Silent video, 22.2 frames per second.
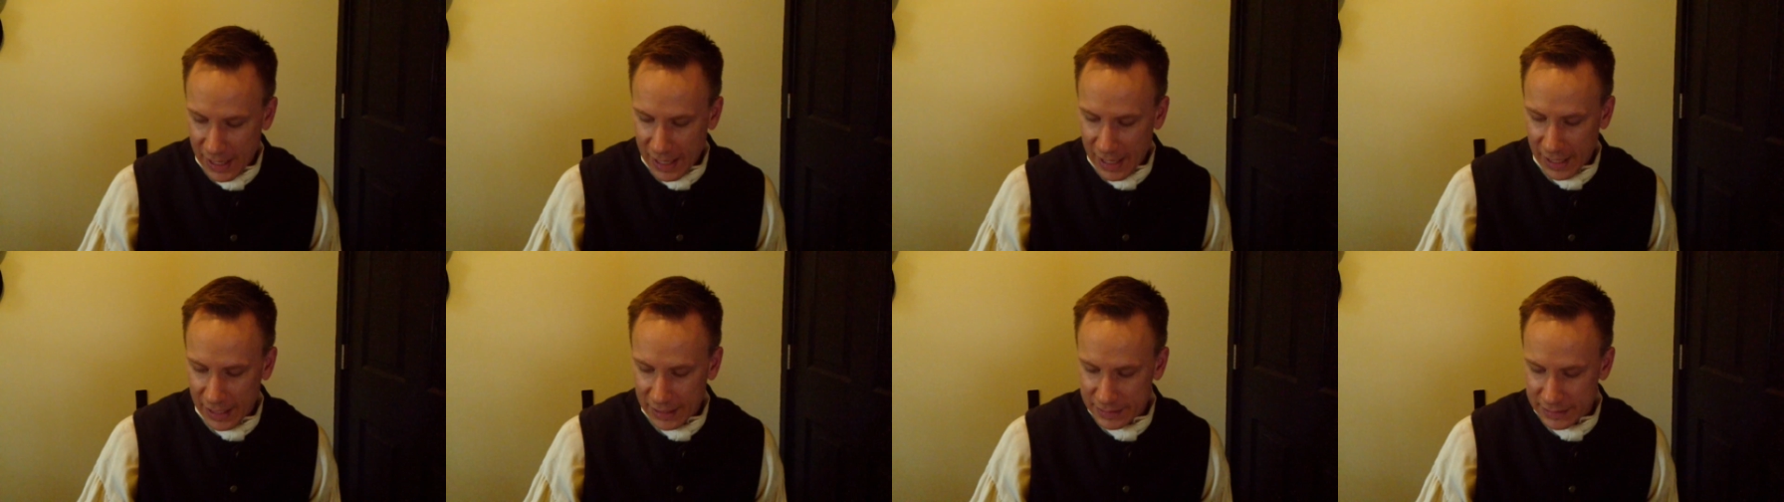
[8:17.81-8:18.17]

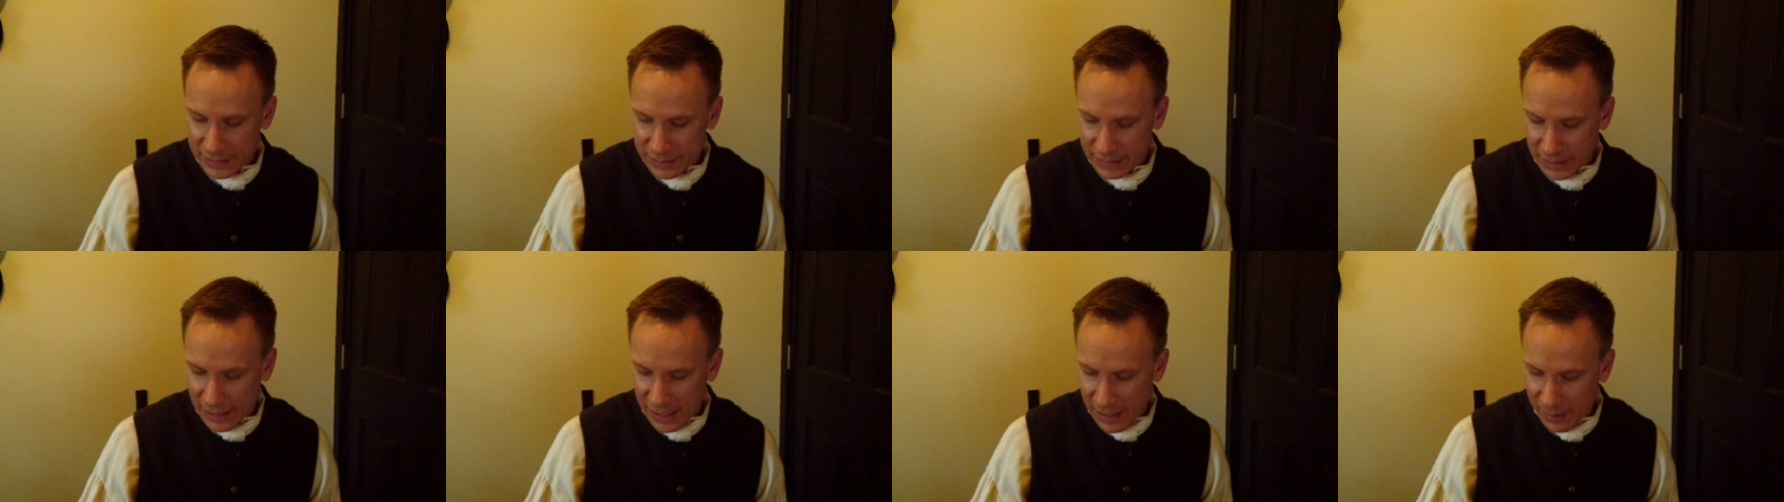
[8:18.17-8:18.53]
and
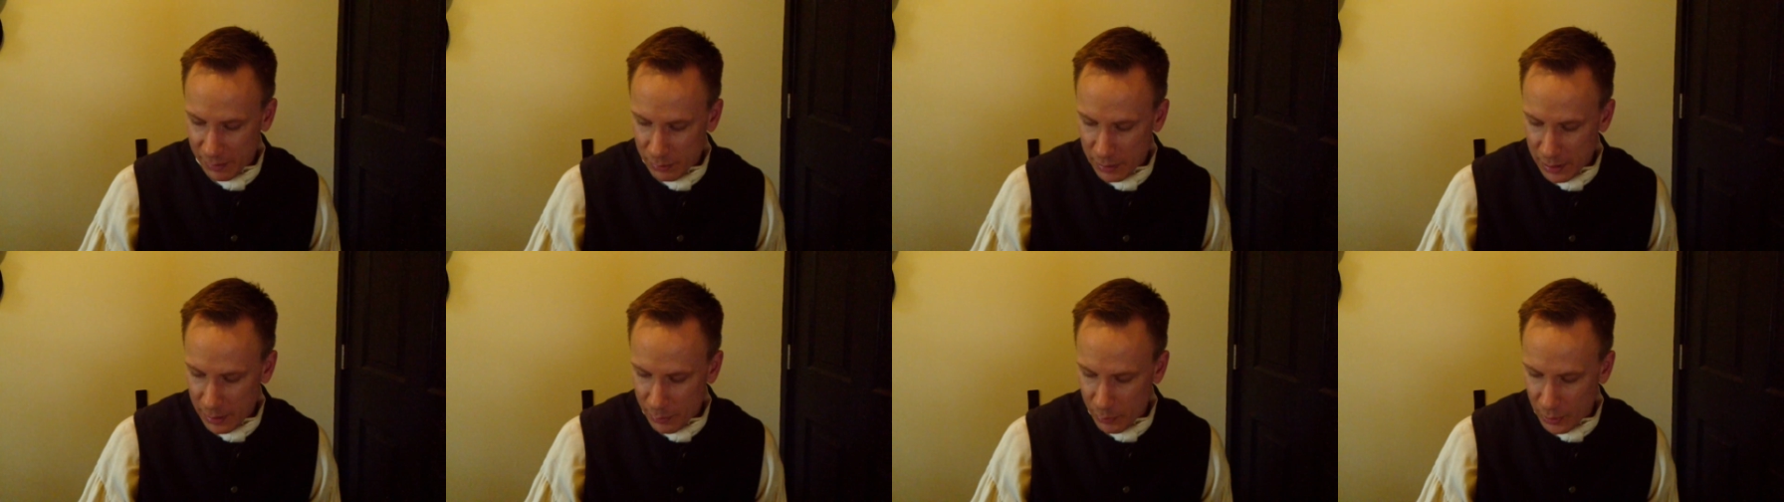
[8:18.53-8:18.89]

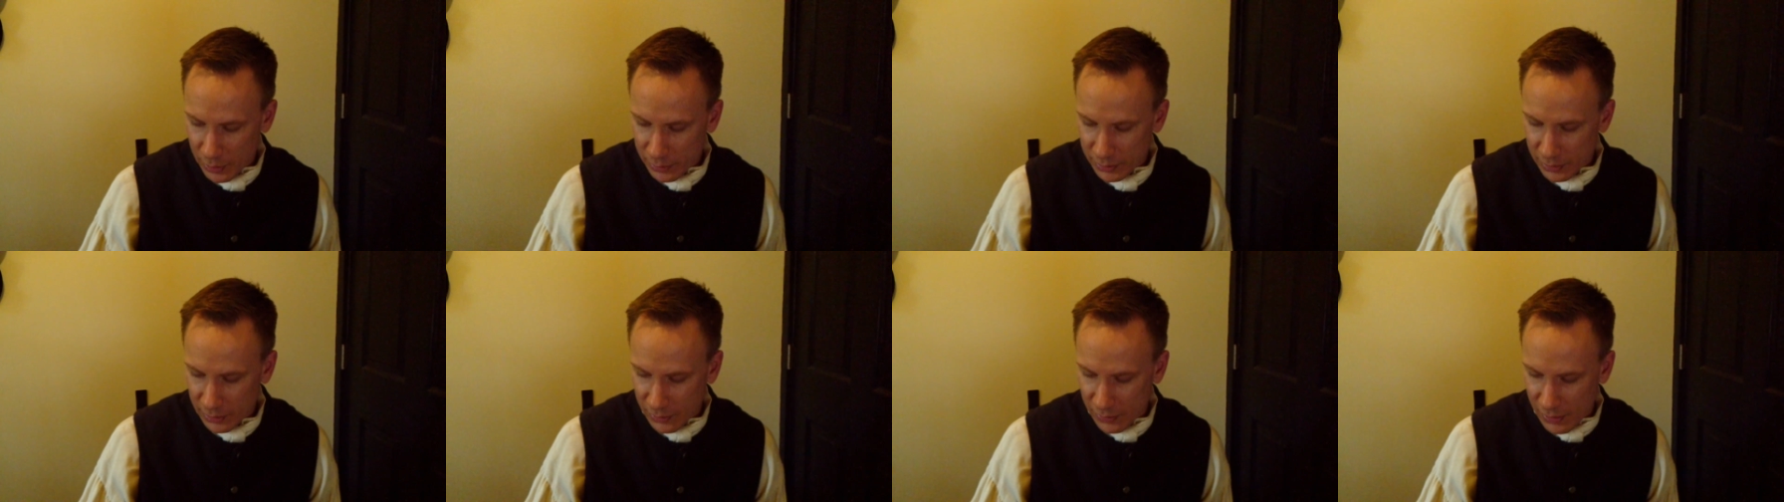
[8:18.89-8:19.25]
slammed him on
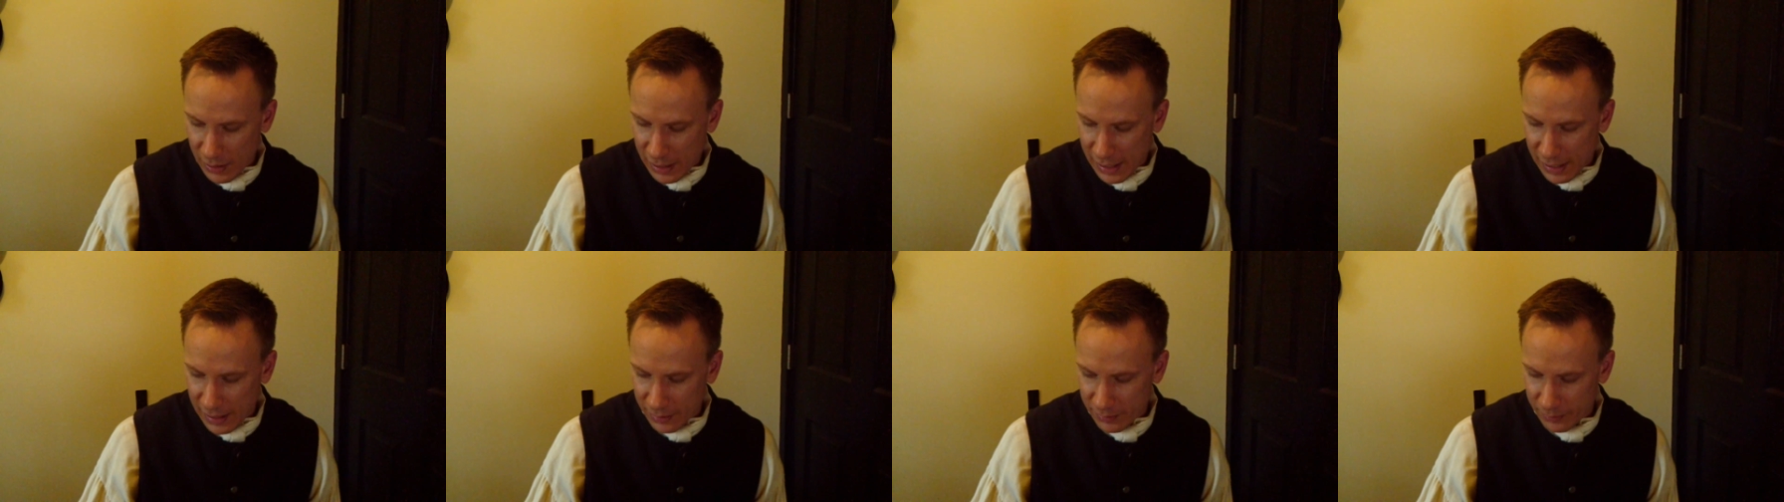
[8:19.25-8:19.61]
the
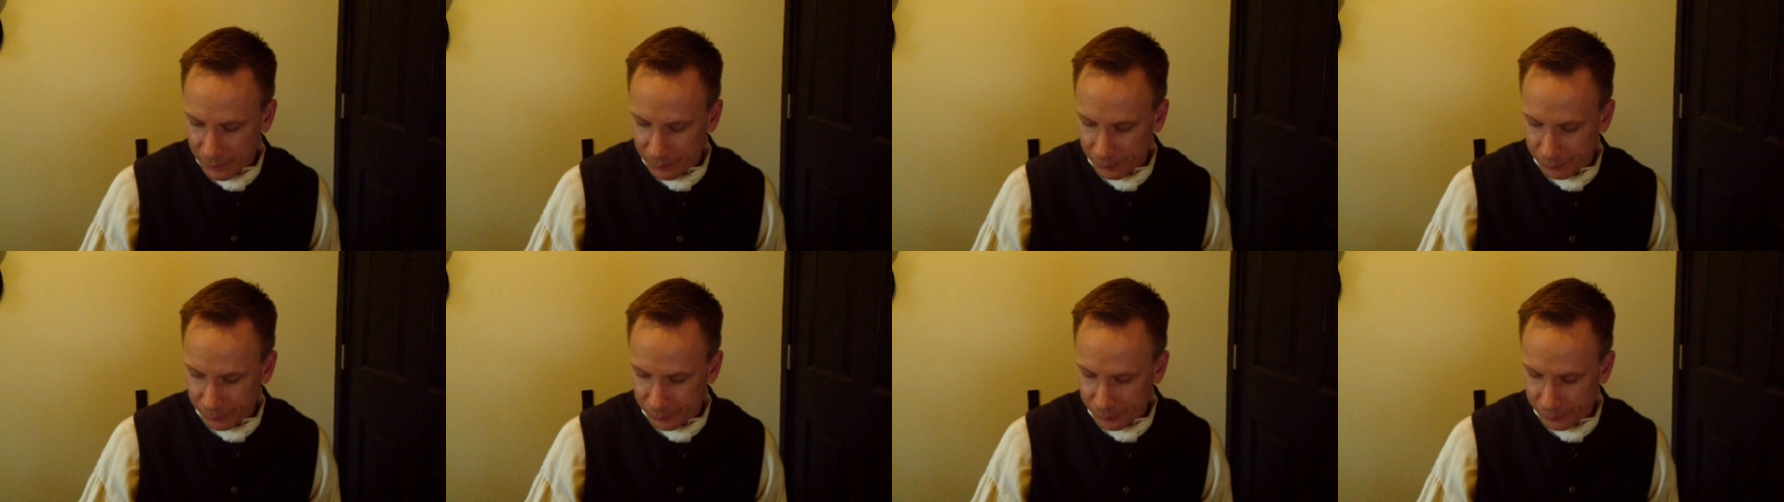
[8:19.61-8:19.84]
ground.